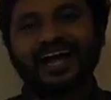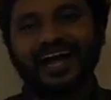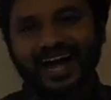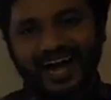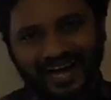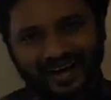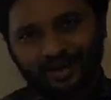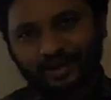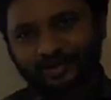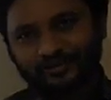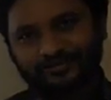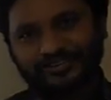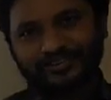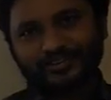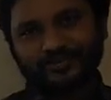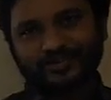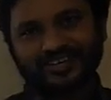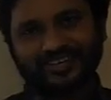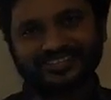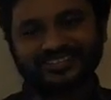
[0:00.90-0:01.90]
Hello
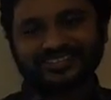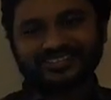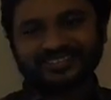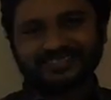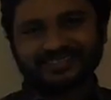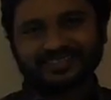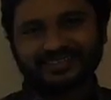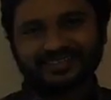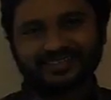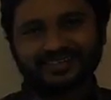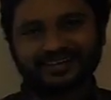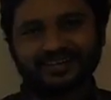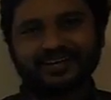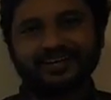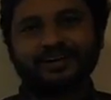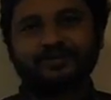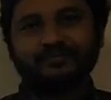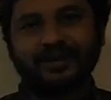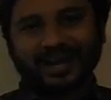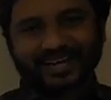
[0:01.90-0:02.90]
viewers,
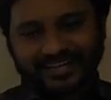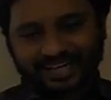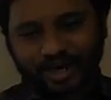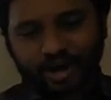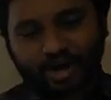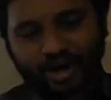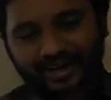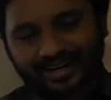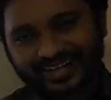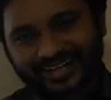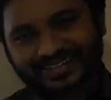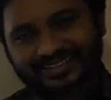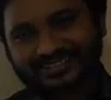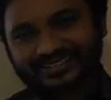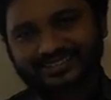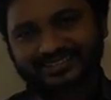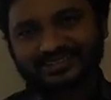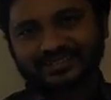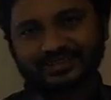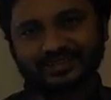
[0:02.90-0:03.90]
my dear
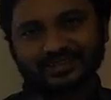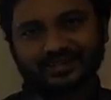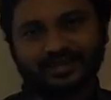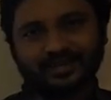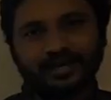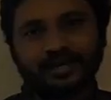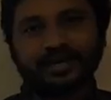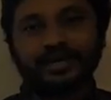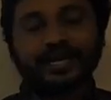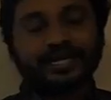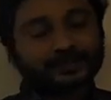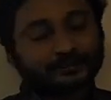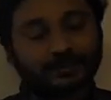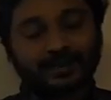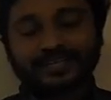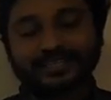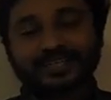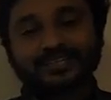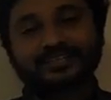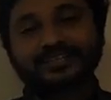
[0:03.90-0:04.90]
audience,
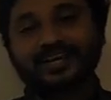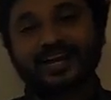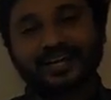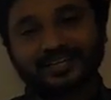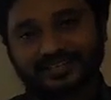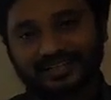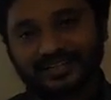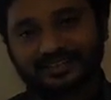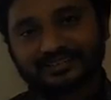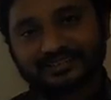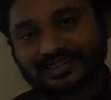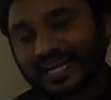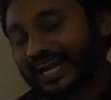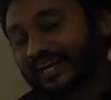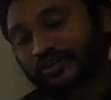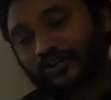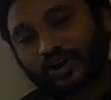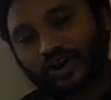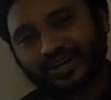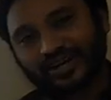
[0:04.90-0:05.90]
respected guardians
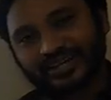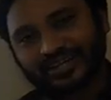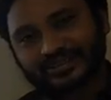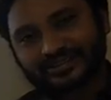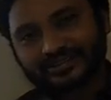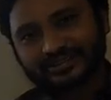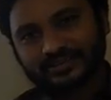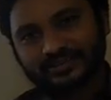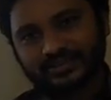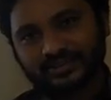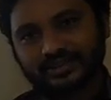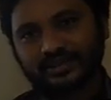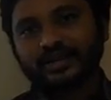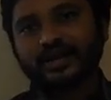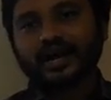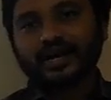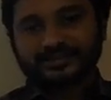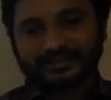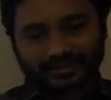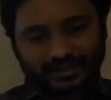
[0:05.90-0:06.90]
and colleagues.
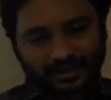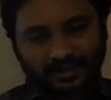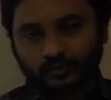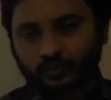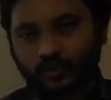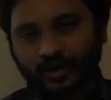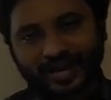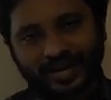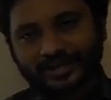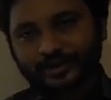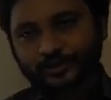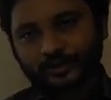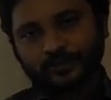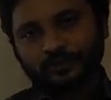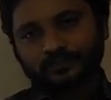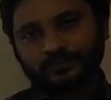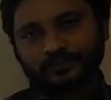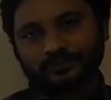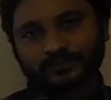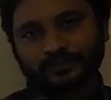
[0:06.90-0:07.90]
Assalamu
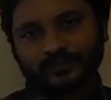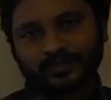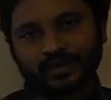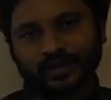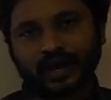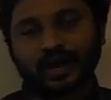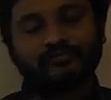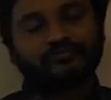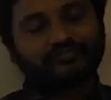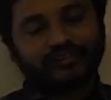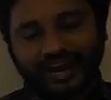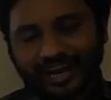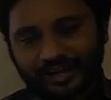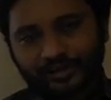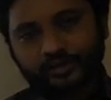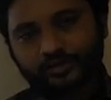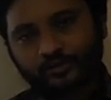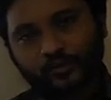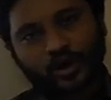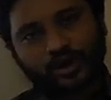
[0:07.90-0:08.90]
alaikum, a very
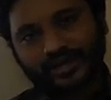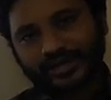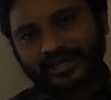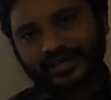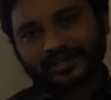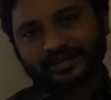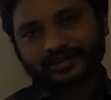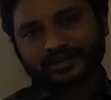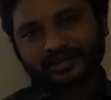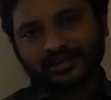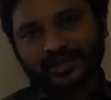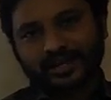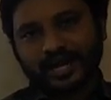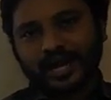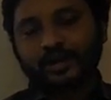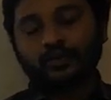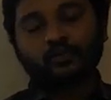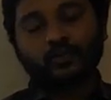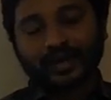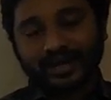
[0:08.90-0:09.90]
good morning
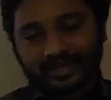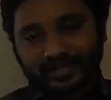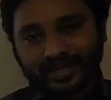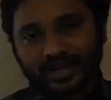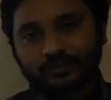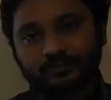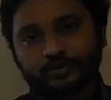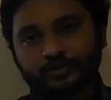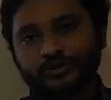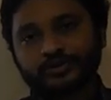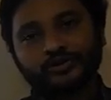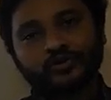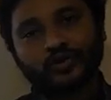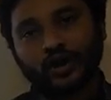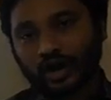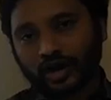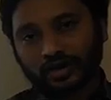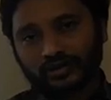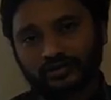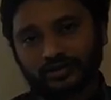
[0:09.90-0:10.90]
and welcome to you
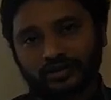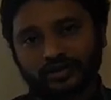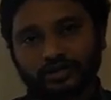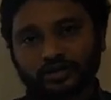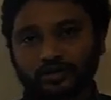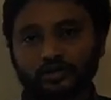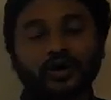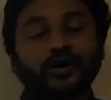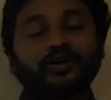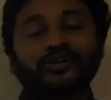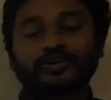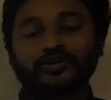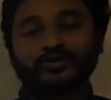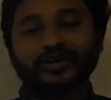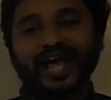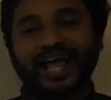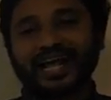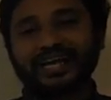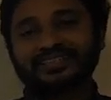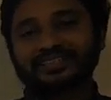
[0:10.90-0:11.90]
all to our
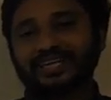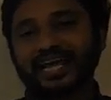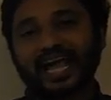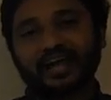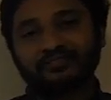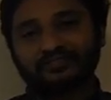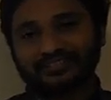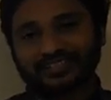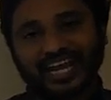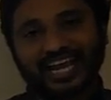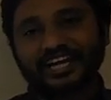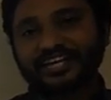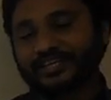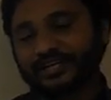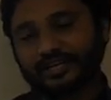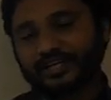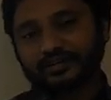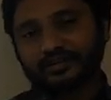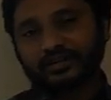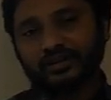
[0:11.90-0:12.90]
today's live
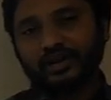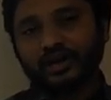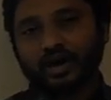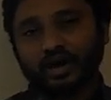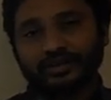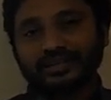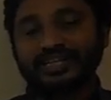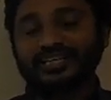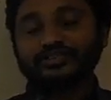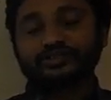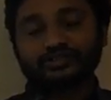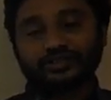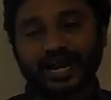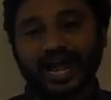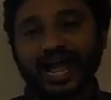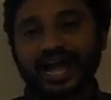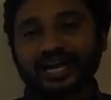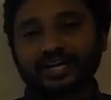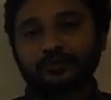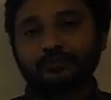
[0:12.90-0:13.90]
session on this
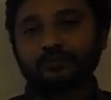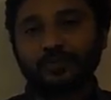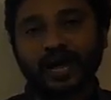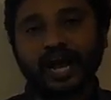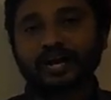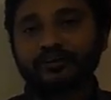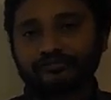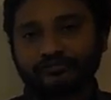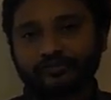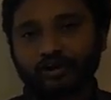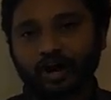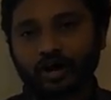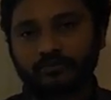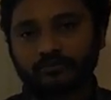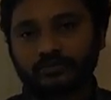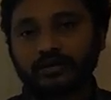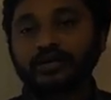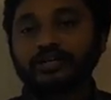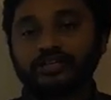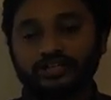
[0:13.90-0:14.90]
grand
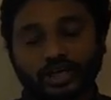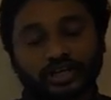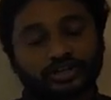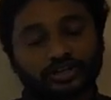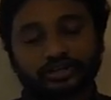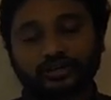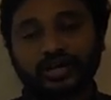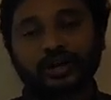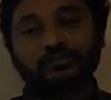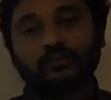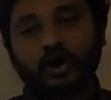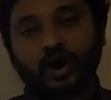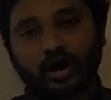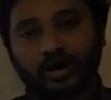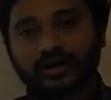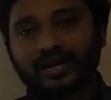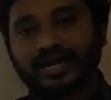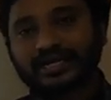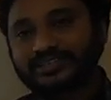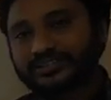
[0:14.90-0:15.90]
platform Chattogram
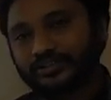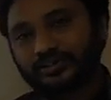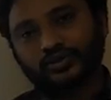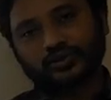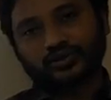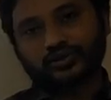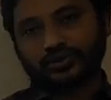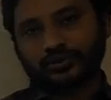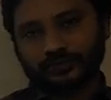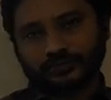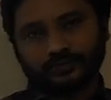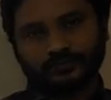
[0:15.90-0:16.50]
Online School.